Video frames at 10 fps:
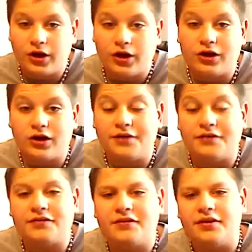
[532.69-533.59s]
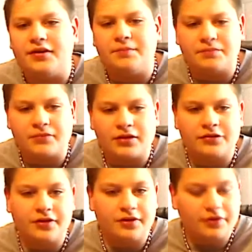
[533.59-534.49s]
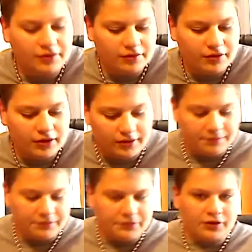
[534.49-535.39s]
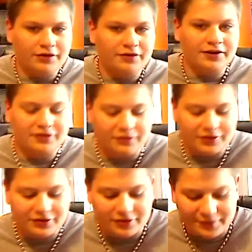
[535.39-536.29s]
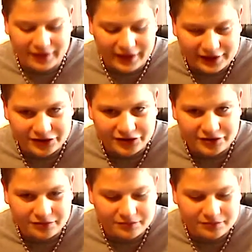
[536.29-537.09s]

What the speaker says: Let's see, so Green Ranger wins the match,